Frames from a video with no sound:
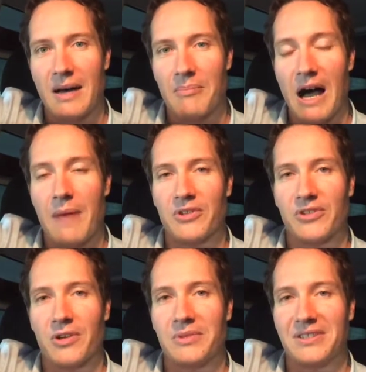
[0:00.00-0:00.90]

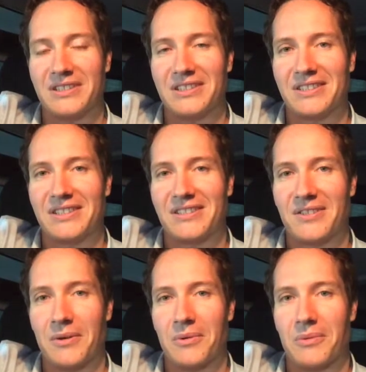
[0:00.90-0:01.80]
Barmer's Hermitage.
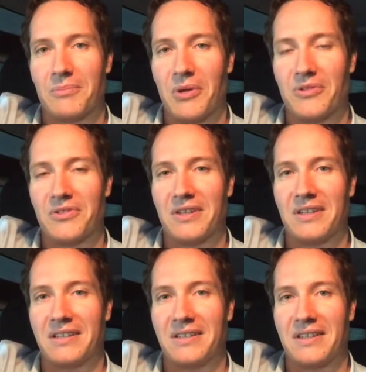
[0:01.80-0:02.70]
So we were both
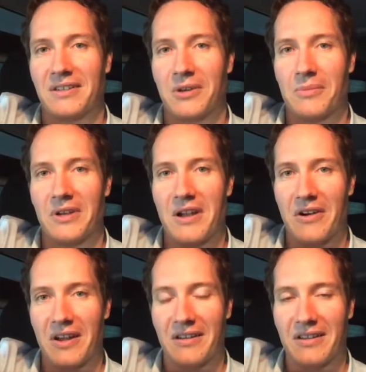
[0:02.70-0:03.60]
sitting in the common
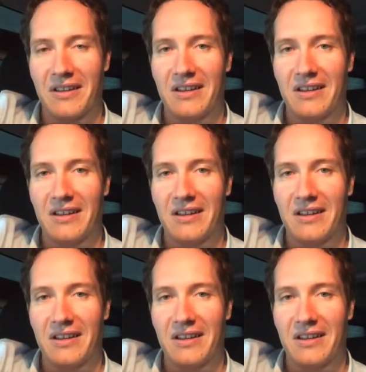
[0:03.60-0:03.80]
area,